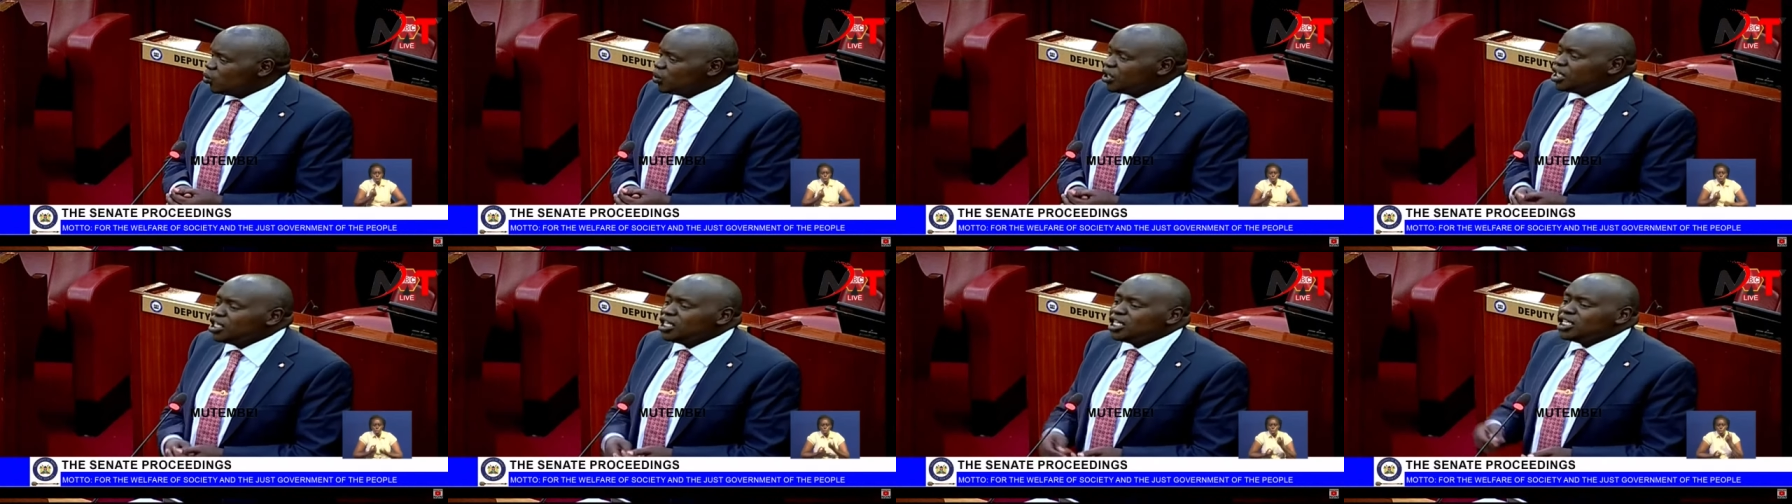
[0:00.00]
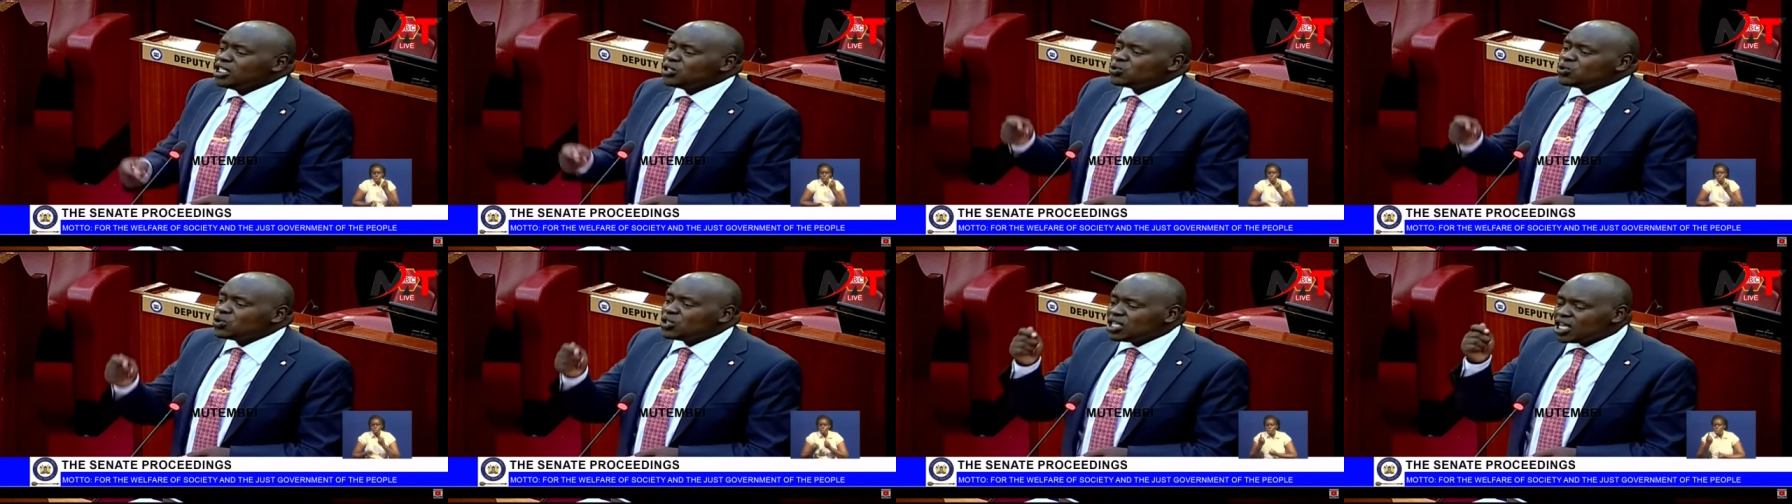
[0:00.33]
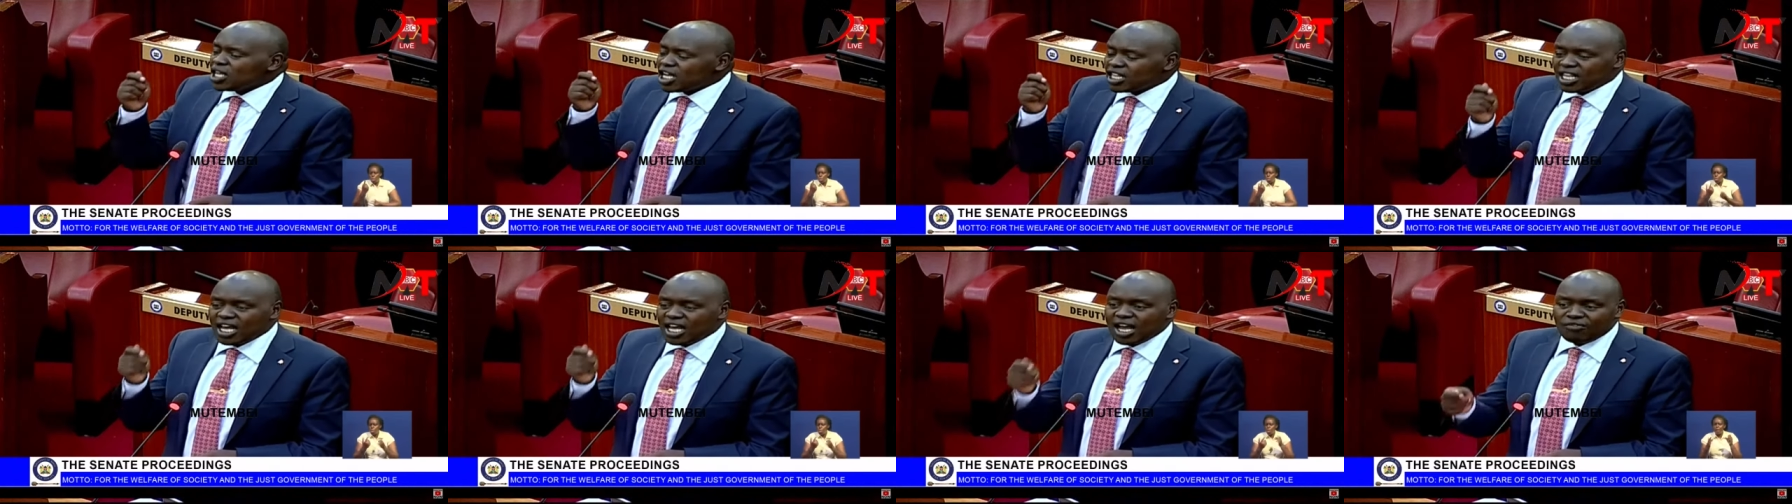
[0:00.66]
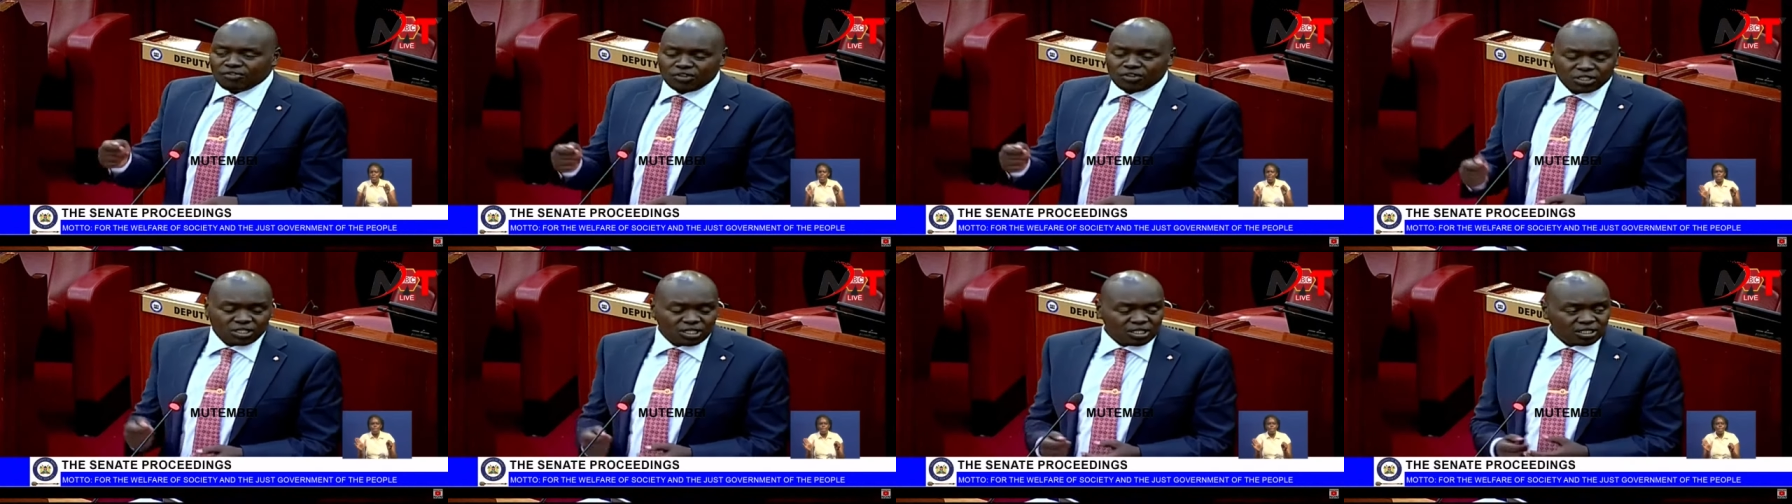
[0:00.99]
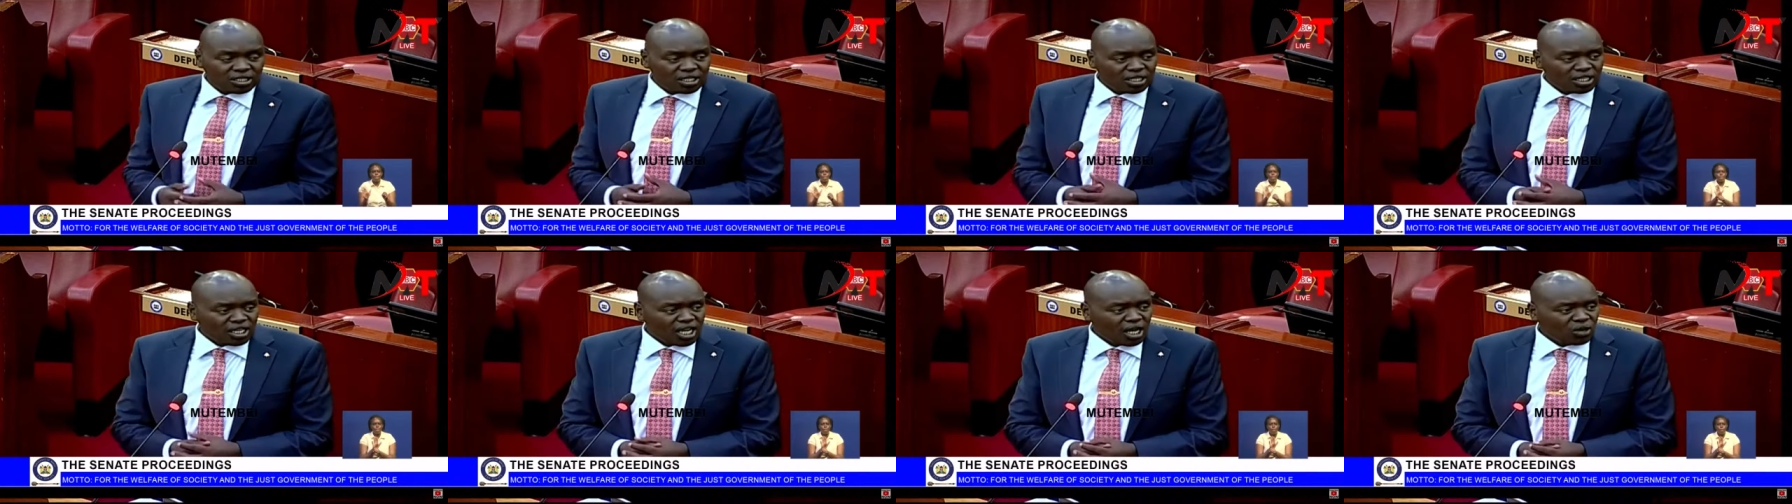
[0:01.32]
We need to hear their
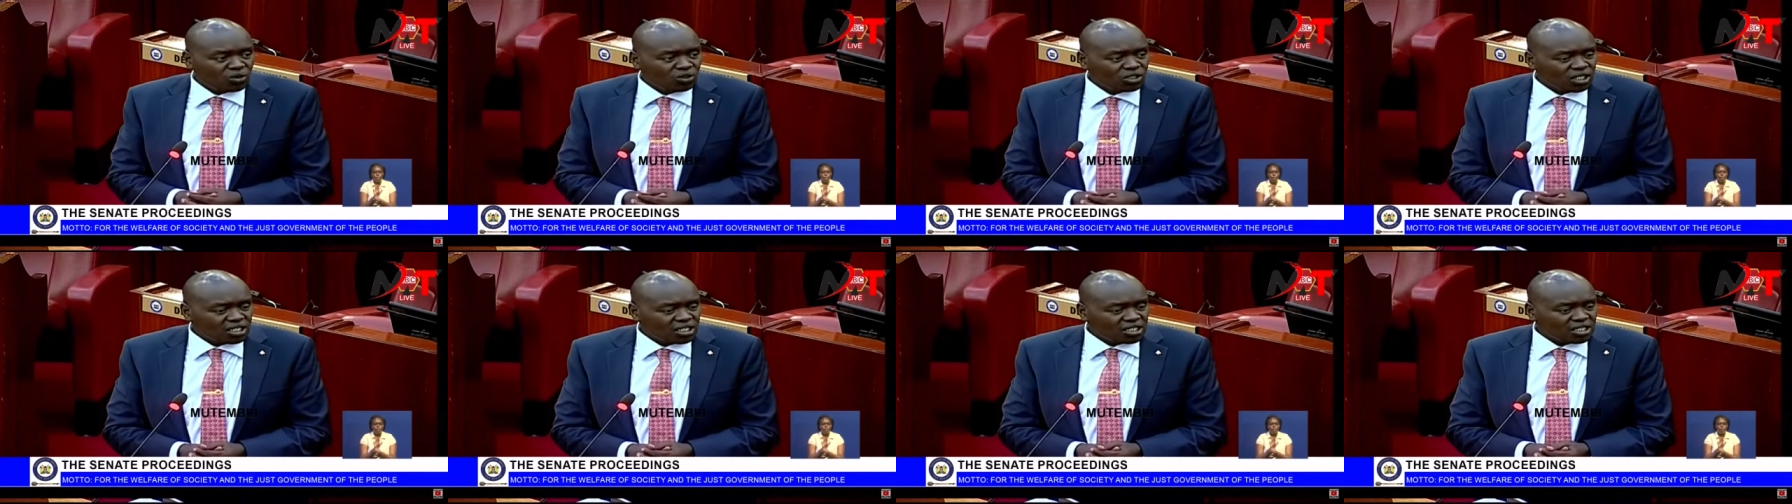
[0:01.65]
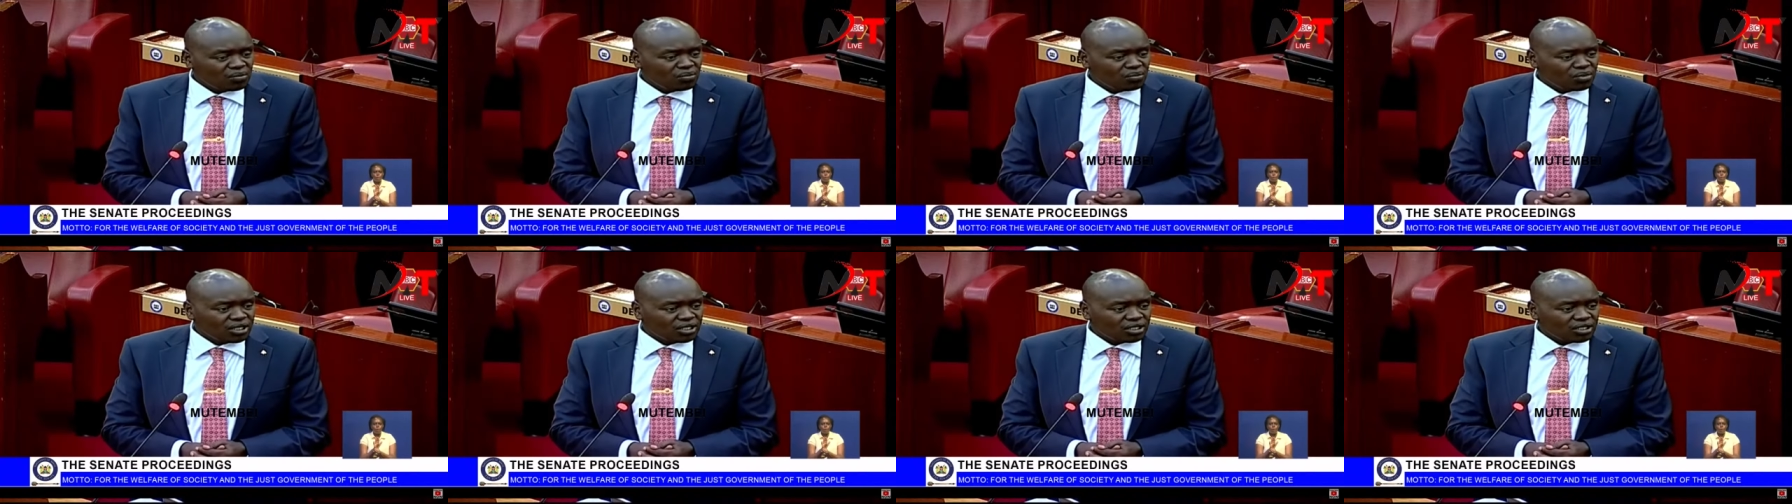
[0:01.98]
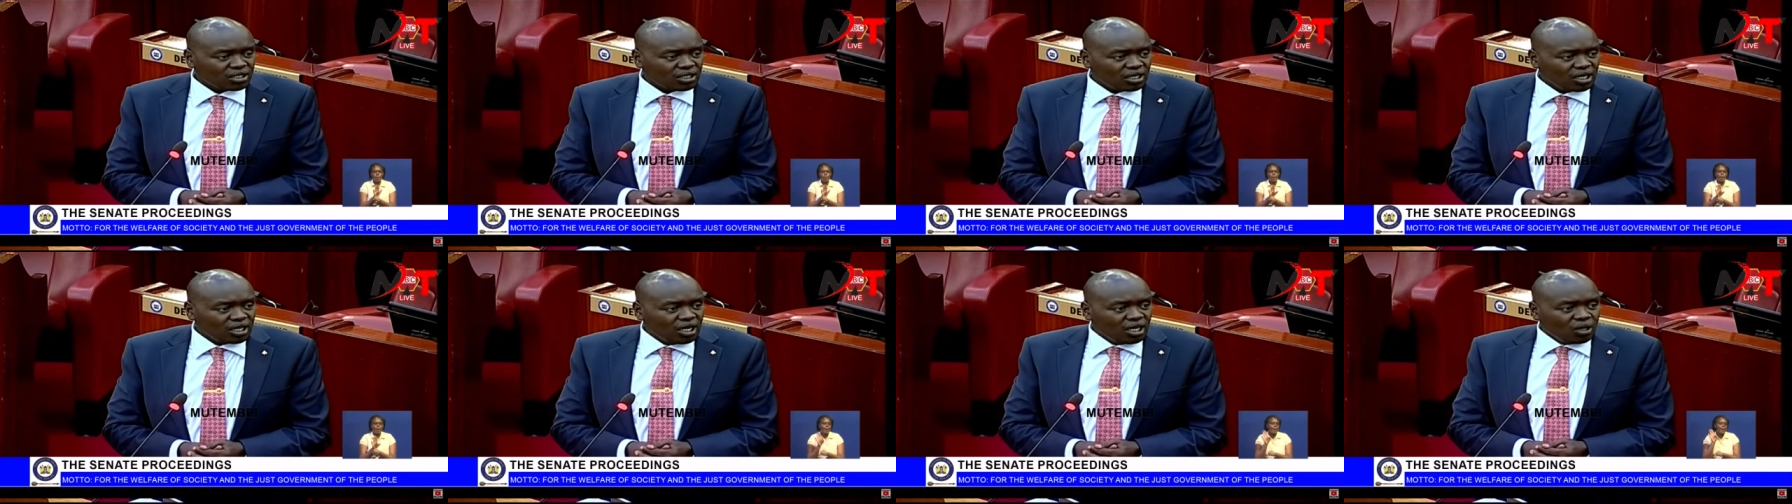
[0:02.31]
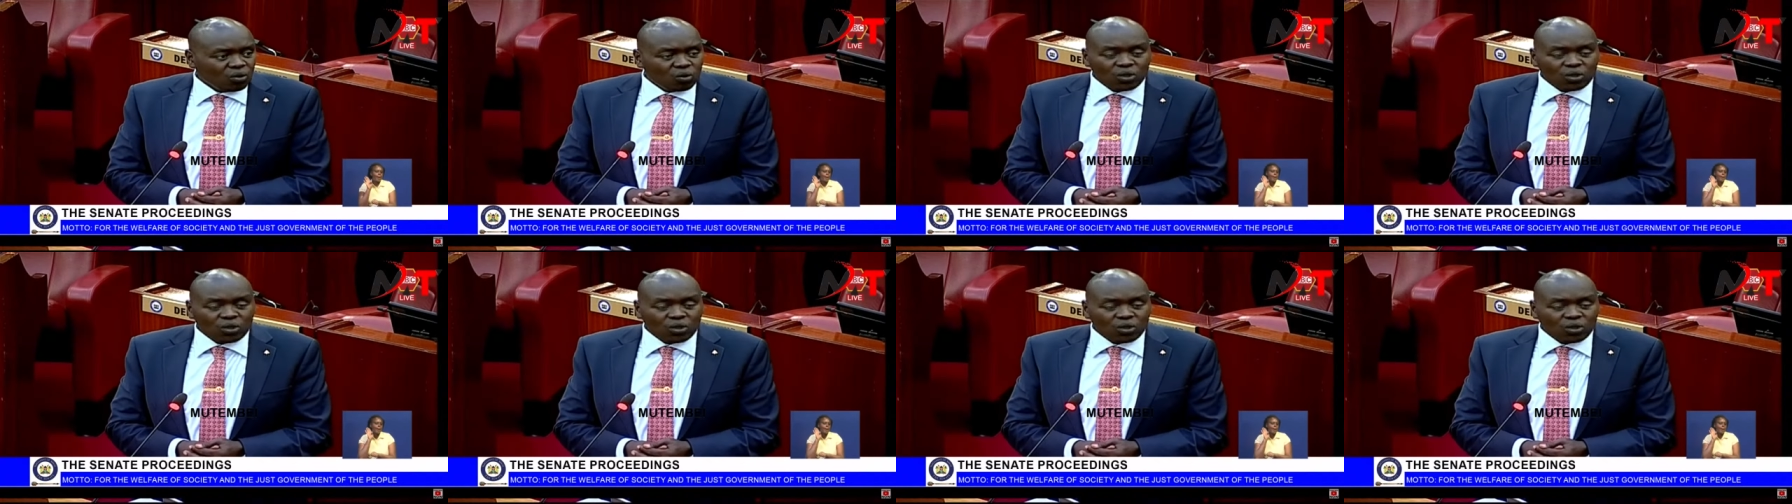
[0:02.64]
voices in county assemblies.